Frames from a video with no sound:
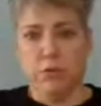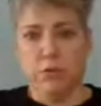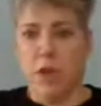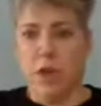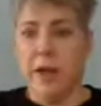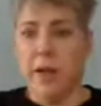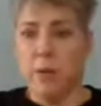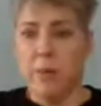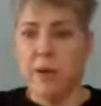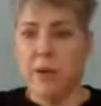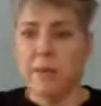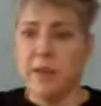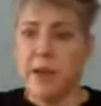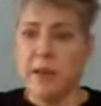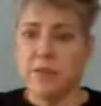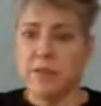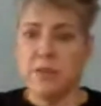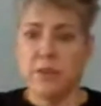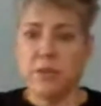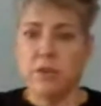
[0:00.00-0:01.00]
they're lying
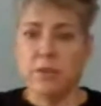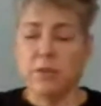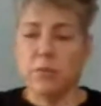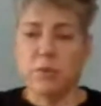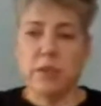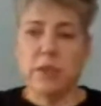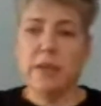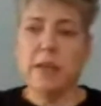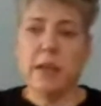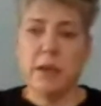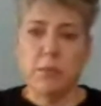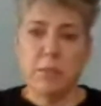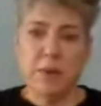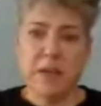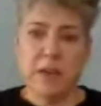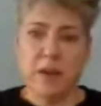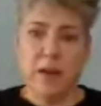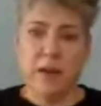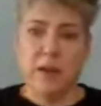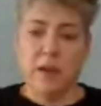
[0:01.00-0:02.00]
about that too. It really
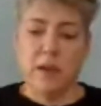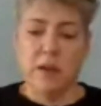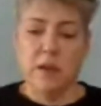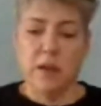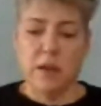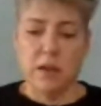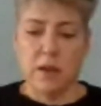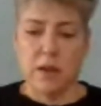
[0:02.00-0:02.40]
can't be done.